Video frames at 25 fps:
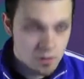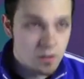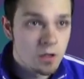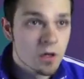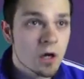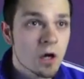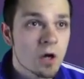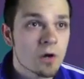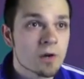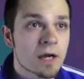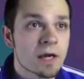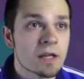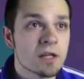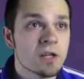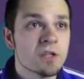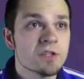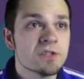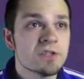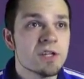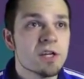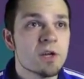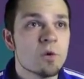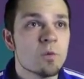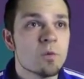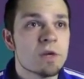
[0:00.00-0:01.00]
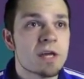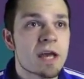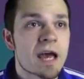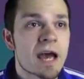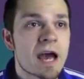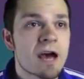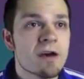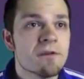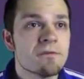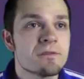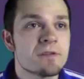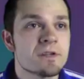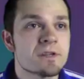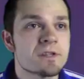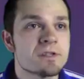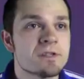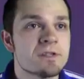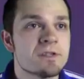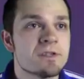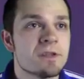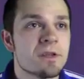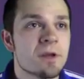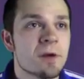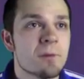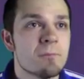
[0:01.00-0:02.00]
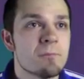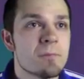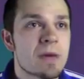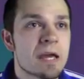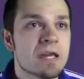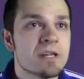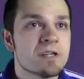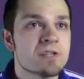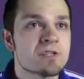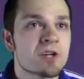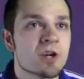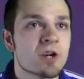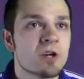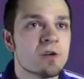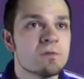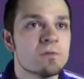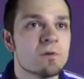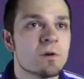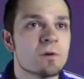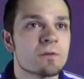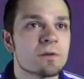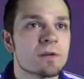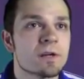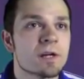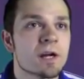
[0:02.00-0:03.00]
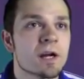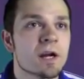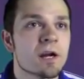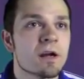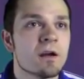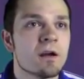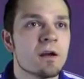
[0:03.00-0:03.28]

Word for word: Okay, looks like we have the, the main turf over here.